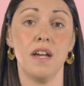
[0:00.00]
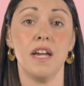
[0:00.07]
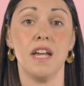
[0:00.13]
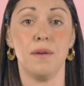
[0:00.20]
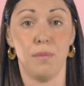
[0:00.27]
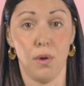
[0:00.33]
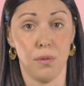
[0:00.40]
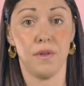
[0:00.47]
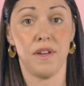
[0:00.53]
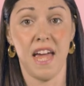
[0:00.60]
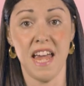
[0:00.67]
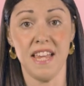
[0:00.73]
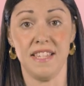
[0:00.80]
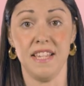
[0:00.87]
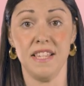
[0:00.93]
In both
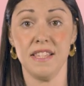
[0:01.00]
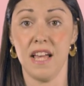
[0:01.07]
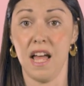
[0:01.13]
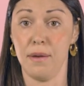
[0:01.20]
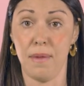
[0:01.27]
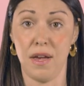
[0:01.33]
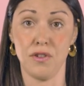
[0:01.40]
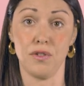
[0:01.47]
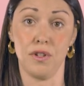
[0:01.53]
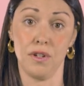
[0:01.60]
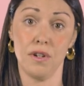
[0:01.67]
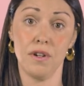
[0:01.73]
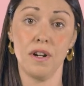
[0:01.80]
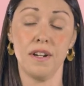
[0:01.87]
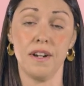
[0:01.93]
cases, and mentioned
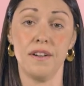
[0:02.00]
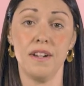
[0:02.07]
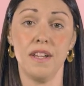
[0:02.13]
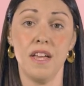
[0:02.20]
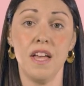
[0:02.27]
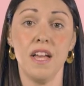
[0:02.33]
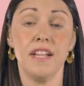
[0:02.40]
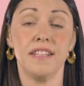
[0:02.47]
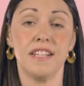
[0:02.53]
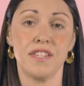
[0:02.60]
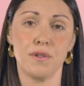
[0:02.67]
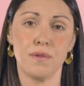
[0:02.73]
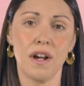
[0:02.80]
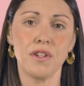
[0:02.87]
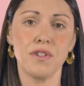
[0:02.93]
earlier, the
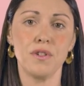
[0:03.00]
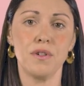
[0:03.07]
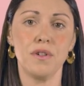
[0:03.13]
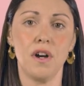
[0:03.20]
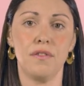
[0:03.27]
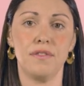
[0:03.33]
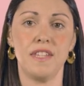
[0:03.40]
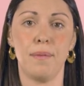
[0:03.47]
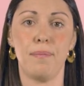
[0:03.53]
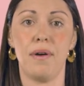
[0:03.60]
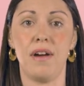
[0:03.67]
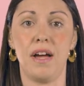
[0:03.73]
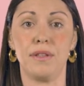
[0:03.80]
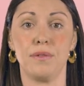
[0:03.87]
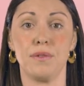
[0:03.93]
structure of the
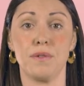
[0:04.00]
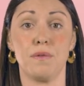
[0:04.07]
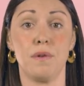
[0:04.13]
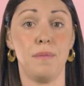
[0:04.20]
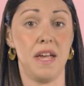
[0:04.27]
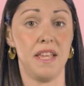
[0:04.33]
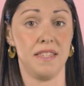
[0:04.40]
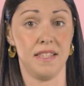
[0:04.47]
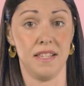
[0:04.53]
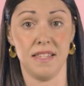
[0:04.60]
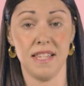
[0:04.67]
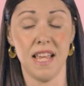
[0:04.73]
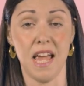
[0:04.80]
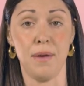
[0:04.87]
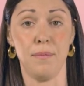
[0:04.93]
apparatus remains the
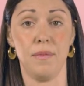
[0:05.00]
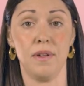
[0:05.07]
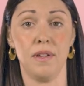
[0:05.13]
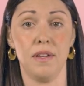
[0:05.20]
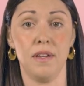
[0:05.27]
same,